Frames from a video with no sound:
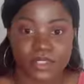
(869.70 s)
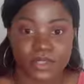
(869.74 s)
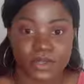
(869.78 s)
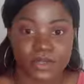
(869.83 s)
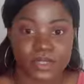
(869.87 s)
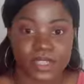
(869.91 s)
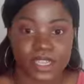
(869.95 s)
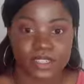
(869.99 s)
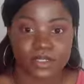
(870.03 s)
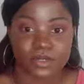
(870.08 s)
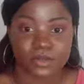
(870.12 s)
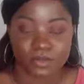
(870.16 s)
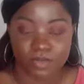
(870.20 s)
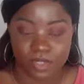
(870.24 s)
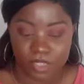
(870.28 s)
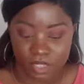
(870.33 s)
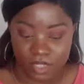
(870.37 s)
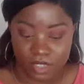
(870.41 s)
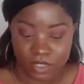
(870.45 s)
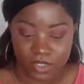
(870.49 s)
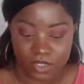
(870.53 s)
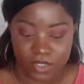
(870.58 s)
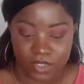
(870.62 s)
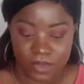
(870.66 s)
So that's
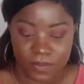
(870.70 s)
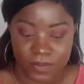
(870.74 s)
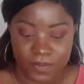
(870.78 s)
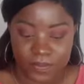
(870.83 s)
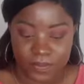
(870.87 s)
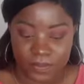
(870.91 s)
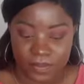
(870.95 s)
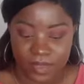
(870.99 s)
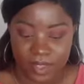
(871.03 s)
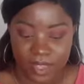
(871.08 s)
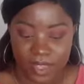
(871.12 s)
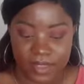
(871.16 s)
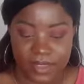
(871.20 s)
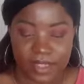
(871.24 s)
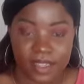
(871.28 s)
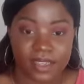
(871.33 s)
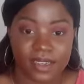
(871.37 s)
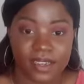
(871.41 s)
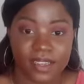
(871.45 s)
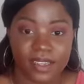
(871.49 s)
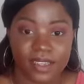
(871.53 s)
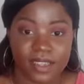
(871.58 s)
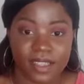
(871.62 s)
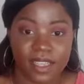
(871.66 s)
really good. And
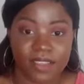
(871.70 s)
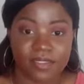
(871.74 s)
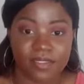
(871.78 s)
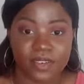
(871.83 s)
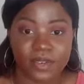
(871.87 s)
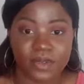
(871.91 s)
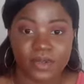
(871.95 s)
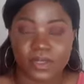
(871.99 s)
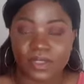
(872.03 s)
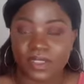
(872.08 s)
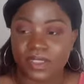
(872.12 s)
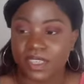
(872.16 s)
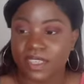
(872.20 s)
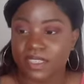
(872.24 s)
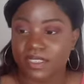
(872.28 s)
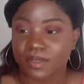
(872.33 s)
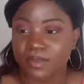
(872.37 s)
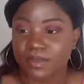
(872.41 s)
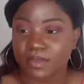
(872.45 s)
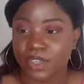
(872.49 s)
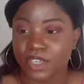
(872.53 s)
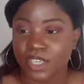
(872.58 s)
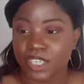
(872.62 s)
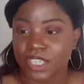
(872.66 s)
then even though
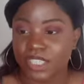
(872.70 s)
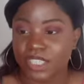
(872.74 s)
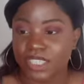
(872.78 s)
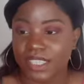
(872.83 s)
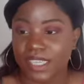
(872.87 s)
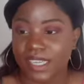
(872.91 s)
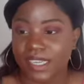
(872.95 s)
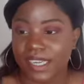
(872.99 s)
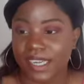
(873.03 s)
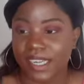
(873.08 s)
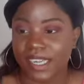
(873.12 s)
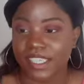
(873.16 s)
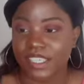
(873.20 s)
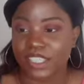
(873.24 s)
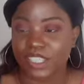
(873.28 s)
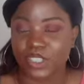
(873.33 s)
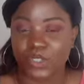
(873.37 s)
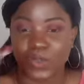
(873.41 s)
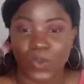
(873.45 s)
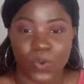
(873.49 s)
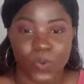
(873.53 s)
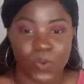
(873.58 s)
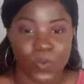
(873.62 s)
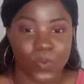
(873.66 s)
this brush is
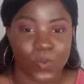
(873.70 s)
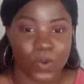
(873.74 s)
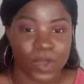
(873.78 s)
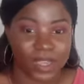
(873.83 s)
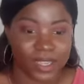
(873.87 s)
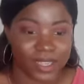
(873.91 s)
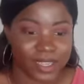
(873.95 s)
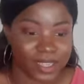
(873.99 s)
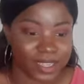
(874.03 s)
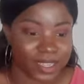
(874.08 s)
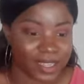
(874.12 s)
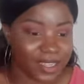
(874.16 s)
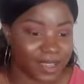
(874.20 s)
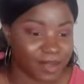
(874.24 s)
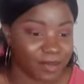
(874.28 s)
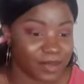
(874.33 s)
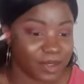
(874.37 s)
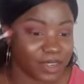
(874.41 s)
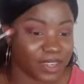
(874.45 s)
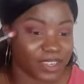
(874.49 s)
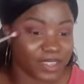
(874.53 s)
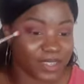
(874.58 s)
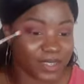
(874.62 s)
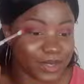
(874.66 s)
so wonky,
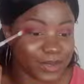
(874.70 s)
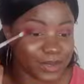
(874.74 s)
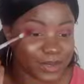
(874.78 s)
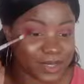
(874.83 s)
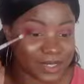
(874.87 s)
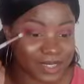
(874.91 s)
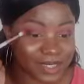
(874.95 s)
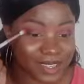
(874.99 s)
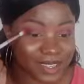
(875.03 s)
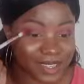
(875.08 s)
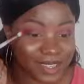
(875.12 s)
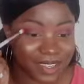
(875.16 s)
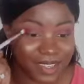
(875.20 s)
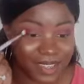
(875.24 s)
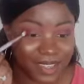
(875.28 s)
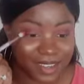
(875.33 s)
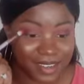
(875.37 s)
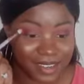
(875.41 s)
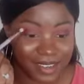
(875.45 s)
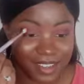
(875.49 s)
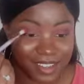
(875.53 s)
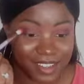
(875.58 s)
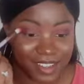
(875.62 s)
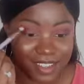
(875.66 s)
I'm gonna use it
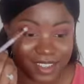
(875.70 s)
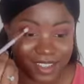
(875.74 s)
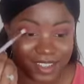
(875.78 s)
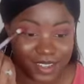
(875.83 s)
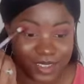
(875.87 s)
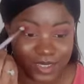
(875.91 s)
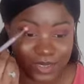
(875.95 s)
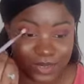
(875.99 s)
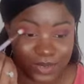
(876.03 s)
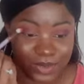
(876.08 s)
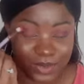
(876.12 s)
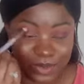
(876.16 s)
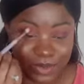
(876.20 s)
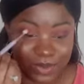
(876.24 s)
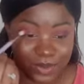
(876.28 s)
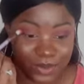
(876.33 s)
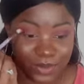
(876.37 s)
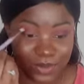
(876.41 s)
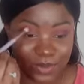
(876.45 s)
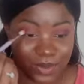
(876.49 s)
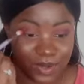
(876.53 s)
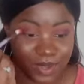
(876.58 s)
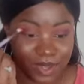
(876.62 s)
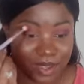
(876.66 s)
again
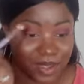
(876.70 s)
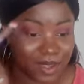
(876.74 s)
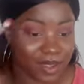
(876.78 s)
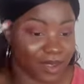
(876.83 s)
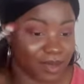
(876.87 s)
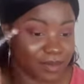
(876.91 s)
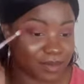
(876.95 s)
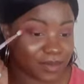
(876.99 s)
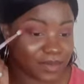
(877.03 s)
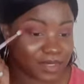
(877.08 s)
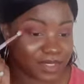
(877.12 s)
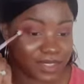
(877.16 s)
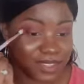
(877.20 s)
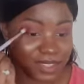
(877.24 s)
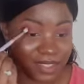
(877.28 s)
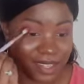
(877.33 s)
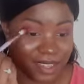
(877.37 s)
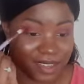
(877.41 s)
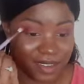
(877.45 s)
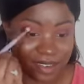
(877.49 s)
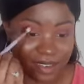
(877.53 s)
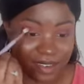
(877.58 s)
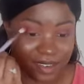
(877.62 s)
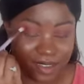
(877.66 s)
to just
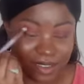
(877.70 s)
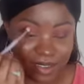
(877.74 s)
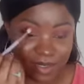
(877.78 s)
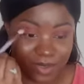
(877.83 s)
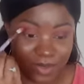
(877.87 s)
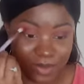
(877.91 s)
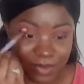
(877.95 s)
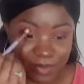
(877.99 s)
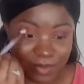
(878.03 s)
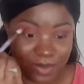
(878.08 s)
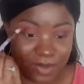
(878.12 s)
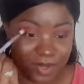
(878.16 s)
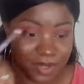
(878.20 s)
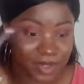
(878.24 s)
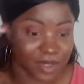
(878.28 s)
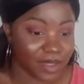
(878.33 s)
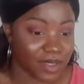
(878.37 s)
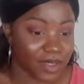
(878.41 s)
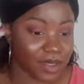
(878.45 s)
kind of help